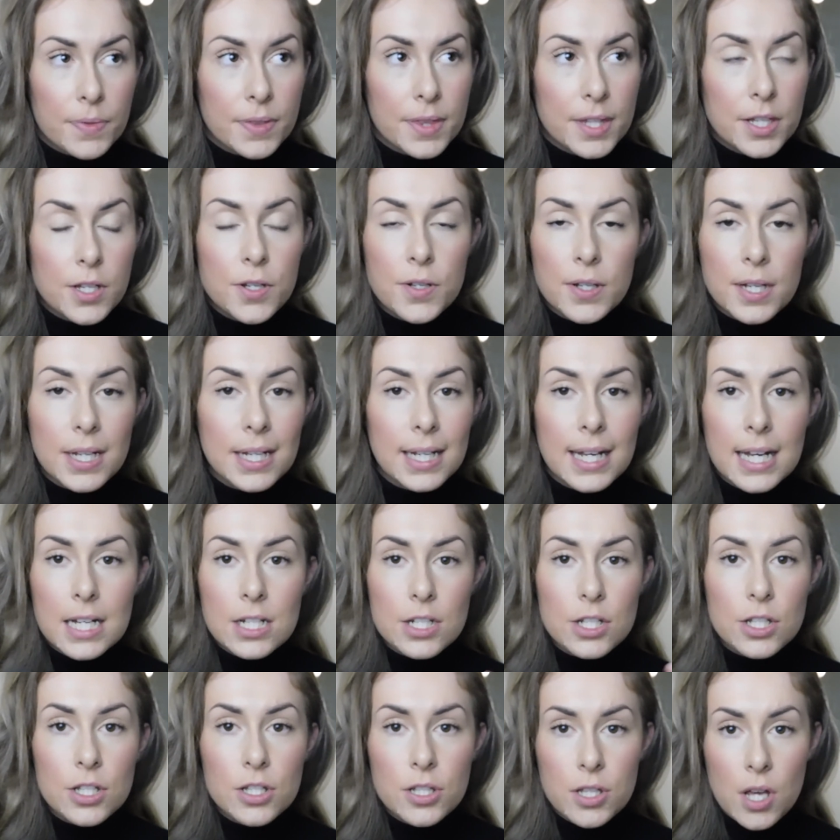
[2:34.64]
You can get
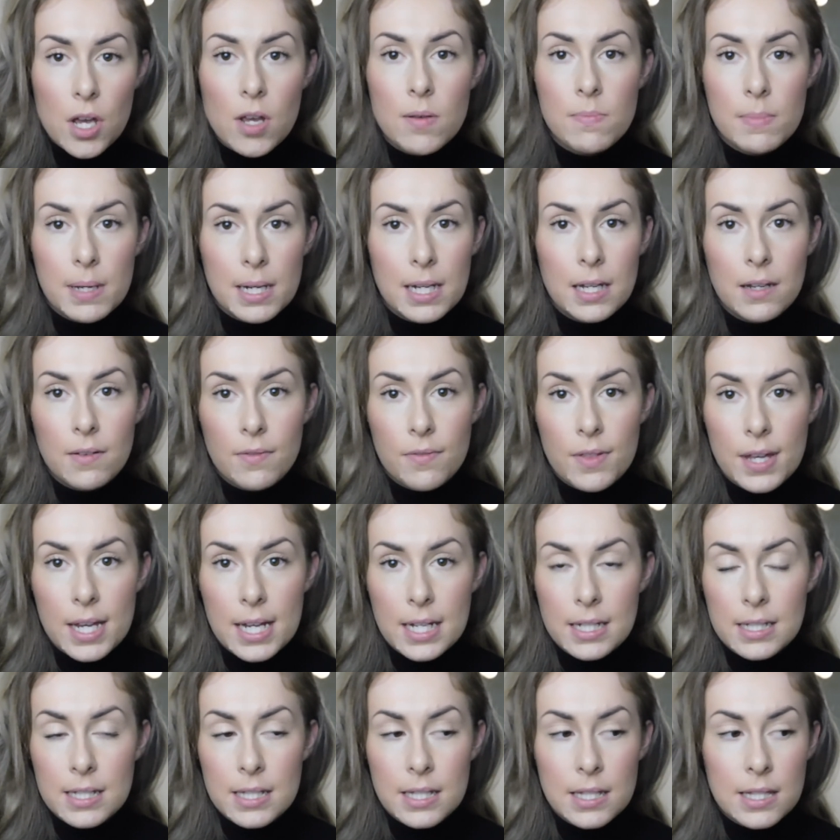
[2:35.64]
so many of
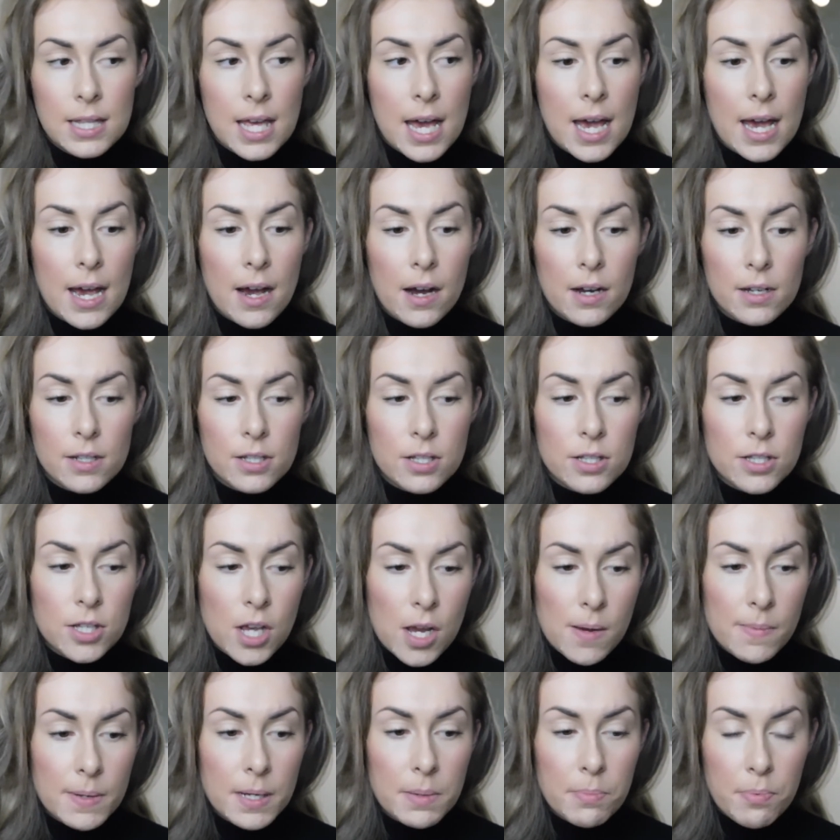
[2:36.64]
these. There are so
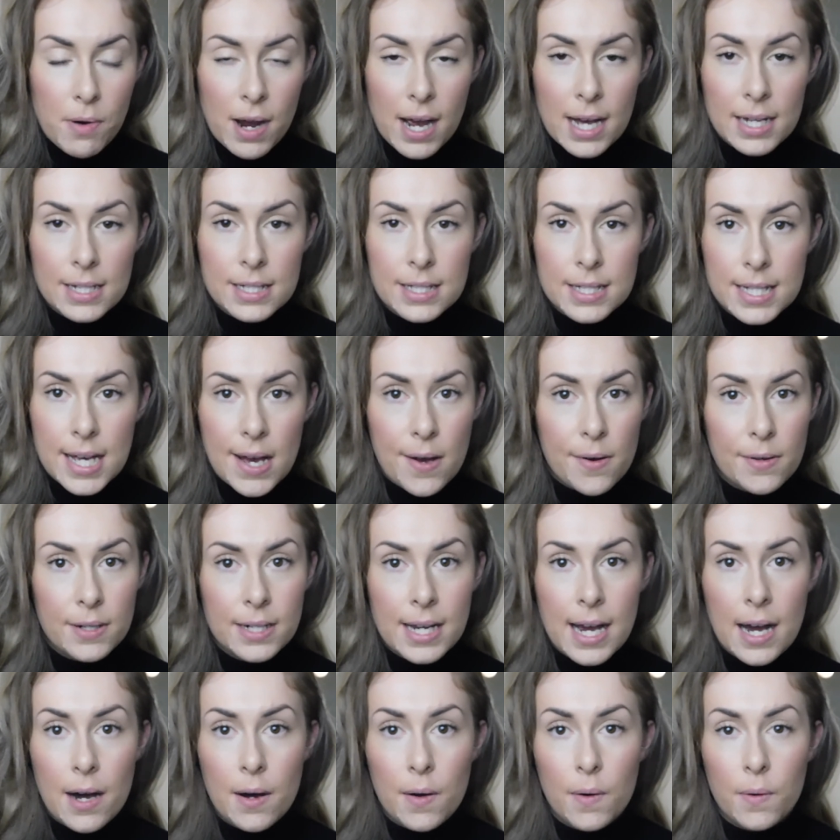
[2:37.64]
many brands out
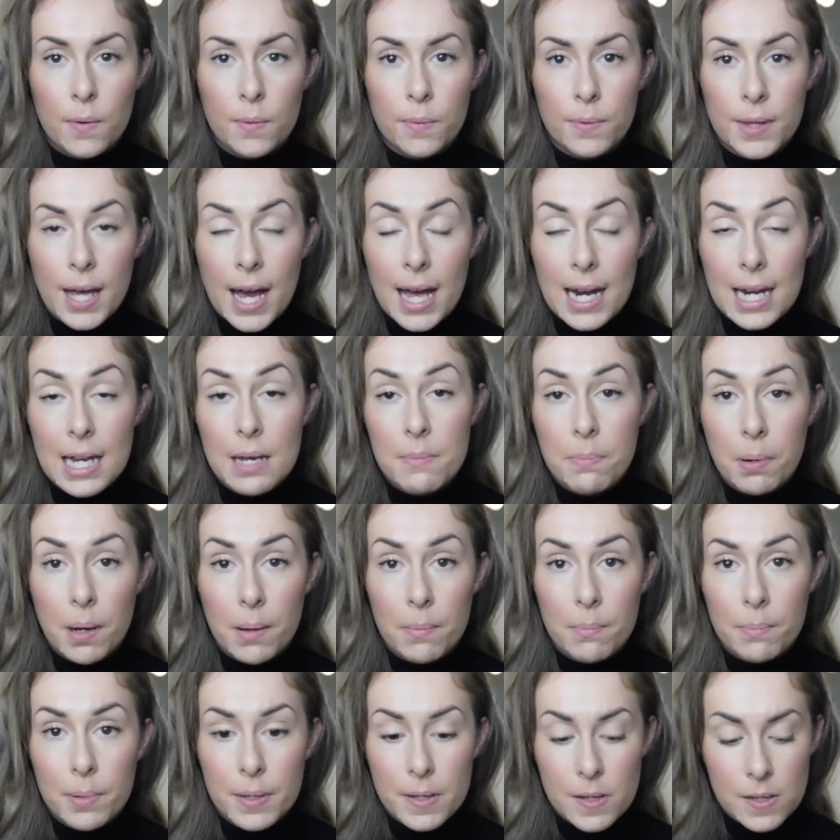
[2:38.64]
now that are lip
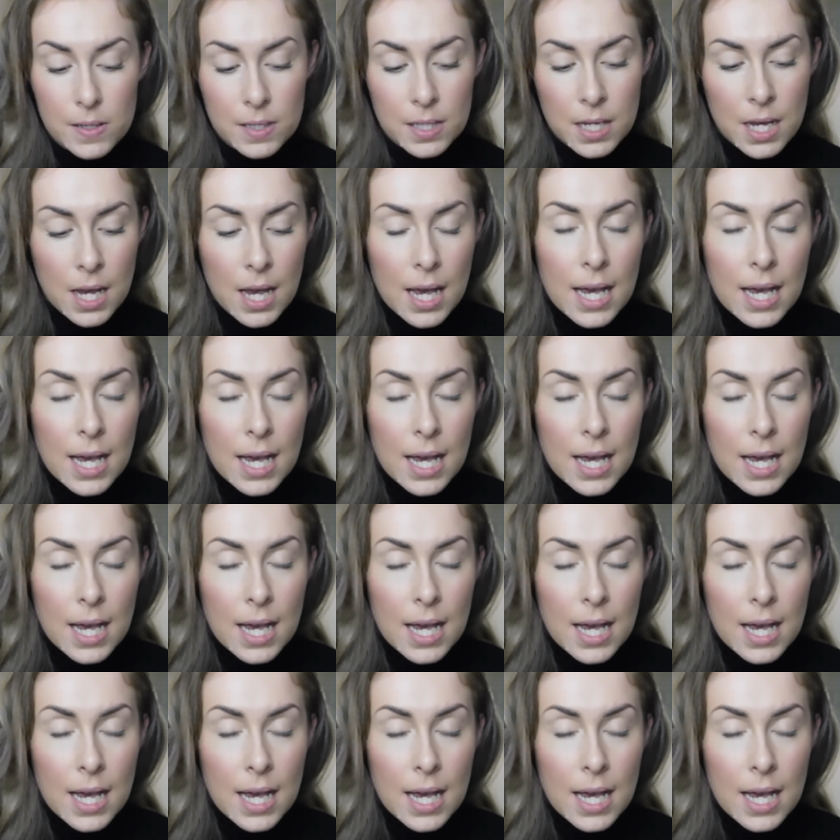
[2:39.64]
plumpers.